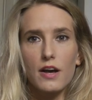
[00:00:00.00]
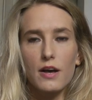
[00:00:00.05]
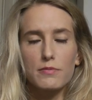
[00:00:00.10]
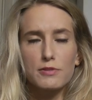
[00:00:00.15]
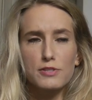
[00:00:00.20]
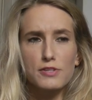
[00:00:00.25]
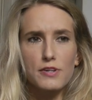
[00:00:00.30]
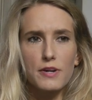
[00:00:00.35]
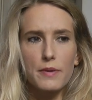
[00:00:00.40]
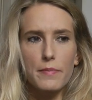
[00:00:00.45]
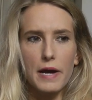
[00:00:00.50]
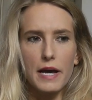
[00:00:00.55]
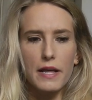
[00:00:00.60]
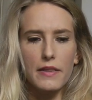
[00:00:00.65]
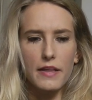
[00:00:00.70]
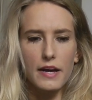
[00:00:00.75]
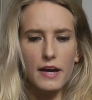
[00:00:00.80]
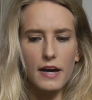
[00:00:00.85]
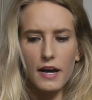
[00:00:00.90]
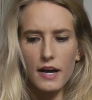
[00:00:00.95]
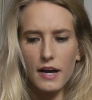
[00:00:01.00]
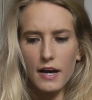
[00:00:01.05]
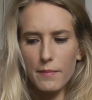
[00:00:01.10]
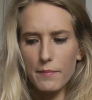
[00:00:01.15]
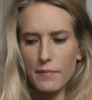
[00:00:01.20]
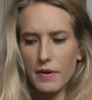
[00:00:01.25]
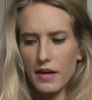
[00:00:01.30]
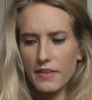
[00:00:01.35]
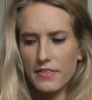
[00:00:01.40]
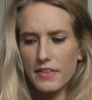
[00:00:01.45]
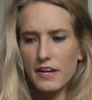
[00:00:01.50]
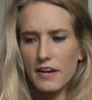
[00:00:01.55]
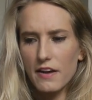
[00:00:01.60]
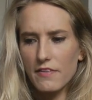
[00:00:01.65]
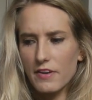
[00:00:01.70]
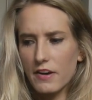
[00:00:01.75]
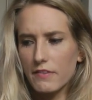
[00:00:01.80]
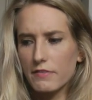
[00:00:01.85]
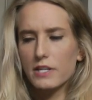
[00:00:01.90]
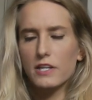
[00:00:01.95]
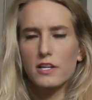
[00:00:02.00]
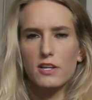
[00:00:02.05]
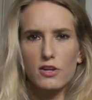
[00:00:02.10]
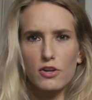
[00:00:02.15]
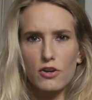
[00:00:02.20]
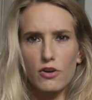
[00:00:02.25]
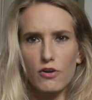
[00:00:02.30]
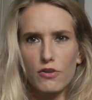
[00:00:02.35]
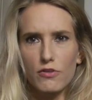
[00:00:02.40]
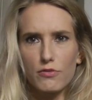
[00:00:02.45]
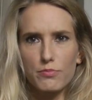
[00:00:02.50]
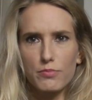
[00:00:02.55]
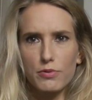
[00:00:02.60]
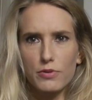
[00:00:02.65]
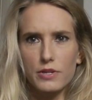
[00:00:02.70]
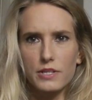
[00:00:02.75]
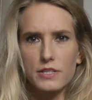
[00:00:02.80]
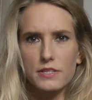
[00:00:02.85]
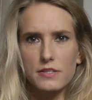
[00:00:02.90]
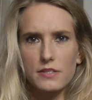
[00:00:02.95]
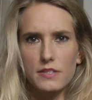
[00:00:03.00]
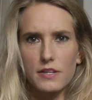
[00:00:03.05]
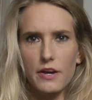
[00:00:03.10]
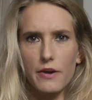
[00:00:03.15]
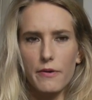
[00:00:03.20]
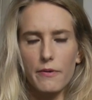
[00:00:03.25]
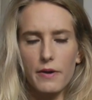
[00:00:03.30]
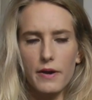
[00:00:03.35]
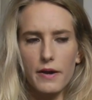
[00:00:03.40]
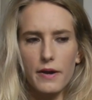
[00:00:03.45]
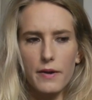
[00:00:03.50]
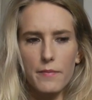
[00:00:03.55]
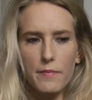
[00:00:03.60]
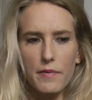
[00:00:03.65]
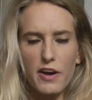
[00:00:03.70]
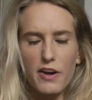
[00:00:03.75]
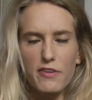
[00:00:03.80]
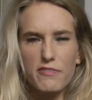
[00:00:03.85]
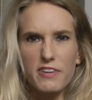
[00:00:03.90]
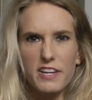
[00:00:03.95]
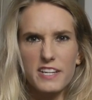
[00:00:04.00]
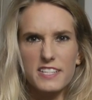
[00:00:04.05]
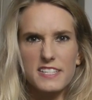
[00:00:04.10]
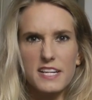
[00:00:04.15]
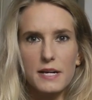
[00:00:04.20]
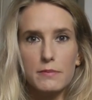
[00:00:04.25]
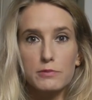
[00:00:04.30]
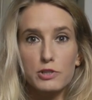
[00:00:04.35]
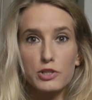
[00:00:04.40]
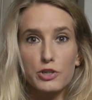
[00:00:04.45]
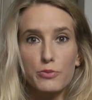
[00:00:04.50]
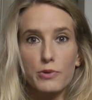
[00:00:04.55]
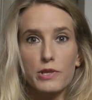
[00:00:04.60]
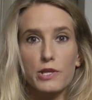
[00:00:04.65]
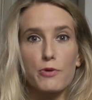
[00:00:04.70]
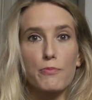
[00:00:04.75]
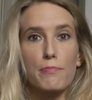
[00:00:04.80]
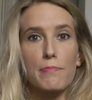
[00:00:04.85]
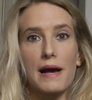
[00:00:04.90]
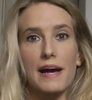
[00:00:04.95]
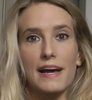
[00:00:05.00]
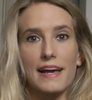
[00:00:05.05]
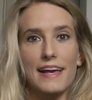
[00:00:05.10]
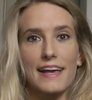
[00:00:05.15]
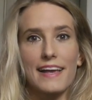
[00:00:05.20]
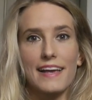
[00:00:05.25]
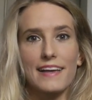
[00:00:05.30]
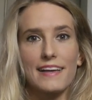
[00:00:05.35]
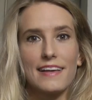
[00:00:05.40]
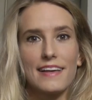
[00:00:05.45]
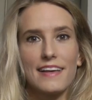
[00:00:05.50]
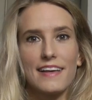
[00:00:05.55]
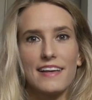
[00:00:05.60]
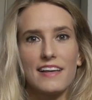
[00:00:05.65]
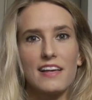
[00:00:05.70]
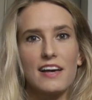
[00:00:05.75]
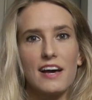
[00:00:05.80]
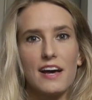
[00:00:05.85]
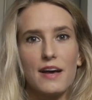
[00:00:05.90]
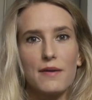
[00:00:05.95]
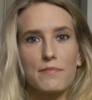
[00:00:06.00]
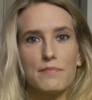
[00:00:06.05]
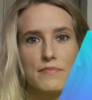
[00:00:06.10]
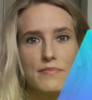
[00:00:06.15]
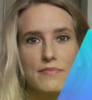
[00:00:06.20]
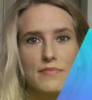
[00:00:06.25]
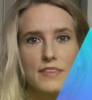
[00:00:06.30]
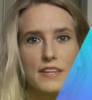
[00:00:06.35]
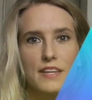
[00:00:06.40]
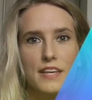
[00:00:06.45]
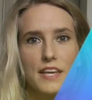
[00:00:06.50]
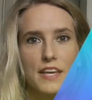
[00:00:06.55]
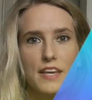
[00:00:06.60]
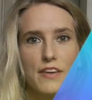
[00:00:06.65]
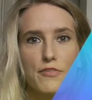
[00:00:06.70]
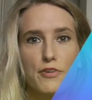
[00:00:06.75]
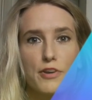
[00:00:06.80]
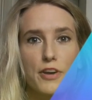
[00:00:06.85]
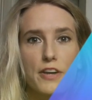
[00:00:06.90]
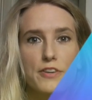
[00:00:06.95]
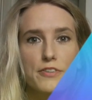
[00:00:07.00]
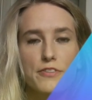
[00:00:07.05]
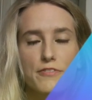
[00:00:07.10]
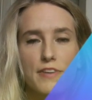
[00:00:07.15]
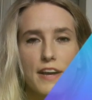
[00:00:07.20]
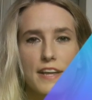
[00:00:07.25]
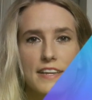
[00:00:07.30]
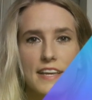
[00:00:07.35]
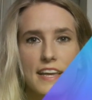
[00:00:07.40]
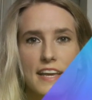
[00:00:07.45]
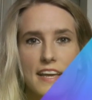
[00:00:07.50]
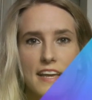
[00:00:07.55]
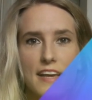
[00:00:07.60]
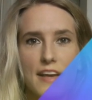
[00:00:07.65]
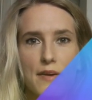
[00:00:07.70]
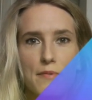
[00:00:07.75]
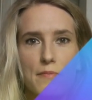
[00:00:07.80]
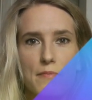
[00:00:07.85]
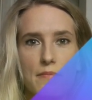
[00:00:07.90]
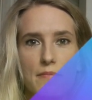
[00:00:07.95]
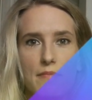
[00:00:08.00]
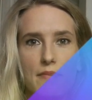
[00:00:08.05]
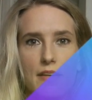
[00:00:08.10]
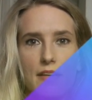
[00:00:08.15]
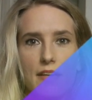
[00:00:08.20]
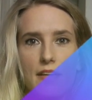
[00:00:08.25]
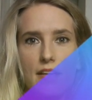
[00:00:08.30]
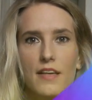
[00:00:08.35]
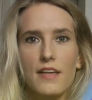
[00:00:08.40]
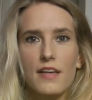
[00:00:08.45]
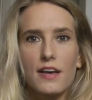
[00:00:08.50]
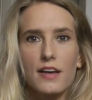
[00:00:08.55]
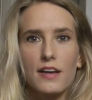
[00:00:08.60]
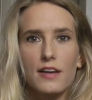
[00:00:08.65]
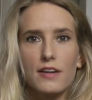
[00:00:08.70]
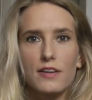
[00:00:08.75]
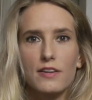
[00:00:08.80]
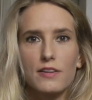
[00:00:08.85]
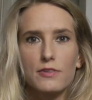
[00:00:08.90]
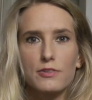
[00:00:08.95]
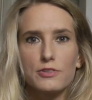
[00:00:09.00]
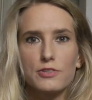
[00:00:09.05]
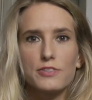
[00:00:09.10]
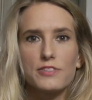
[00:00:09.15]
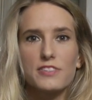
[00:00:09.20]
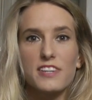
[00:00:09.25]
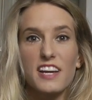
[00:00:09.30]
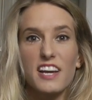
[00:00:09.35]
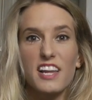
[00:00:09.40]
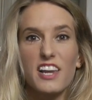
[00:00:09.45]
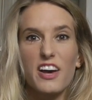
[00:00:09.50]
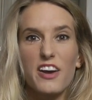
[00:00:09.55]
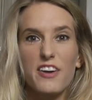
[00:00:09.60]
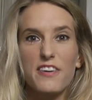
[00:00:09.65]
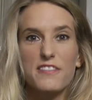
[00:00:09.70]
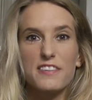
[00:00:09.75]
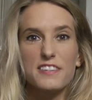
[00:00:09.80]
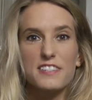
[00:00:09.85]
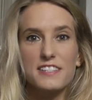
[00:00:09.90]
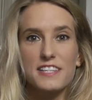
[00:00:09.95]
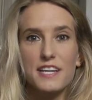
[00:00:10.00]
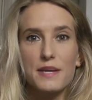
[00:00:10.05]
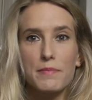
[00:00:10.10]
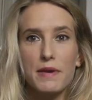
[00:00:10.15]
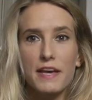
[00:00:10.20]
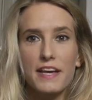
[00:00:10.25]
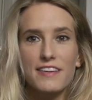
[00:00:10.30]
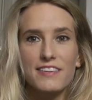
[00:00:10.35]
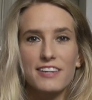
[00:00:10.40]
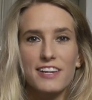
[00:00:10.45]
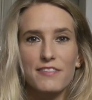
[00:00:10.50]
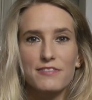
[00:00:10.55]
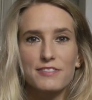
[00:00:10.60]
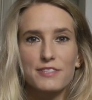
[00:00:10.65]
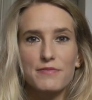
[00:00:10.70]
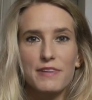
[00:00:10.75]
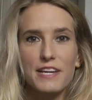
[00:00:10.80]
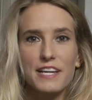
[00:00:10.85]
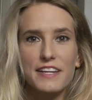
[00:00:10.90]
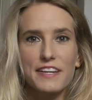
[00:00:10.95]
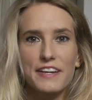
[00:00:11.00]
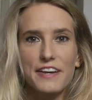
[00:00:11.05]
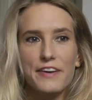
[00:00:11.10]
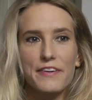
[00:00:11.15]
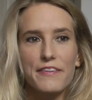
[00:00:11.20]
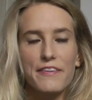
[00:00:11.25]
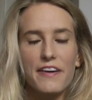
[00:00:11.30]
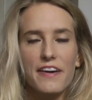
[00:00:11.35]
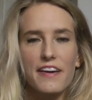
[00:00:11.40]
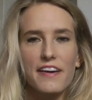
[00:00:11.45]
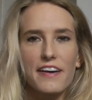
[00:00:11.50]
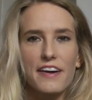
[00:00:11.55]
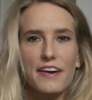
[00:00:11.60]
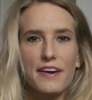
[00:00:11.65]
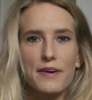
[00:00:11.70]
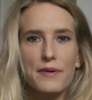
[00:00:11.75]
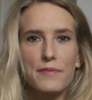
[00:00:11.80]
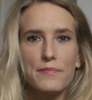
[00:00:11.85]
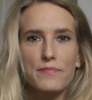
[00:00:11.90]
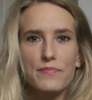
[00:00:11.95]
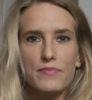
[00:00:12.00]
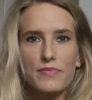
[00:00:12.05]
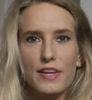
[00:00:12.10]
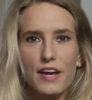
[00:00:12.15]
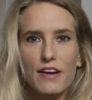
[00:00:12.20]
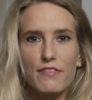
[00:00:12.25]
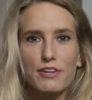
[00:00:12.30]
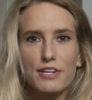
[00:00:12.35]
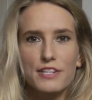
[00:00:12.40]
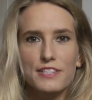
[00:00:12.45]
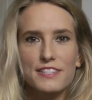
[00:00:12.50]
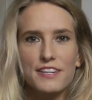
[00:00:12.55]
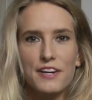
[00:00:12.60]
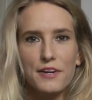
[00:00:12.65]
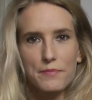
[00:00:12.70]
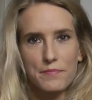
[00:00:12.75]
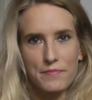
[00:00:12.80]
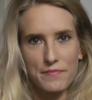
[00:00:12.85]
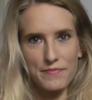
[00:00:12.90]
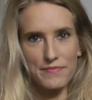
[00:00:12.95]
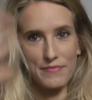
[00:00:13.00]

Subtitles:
sorry about that. I think I've covered a lot of points though. Hopefully it's helped you with your packing. If you're going to Reading, do say hello if you see me. I'd love to meet you. Have a good time.